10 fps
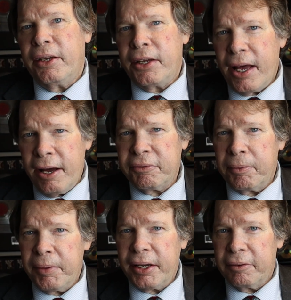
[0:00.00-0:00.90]
You have to
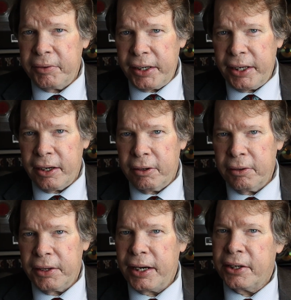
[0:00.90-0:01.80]
make a video
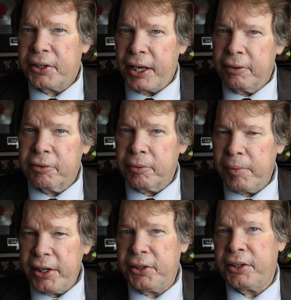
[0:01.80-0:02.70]
that has
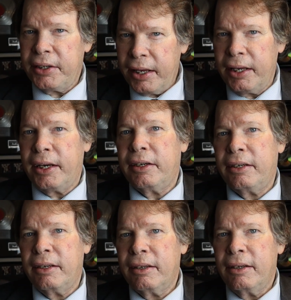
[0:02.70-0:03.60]
information in it
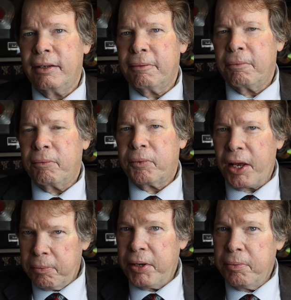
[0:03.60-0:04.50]

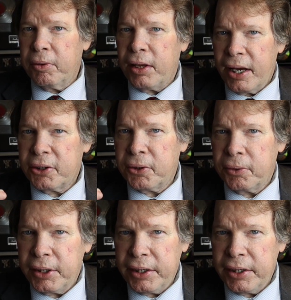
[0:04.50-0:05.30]
that people actually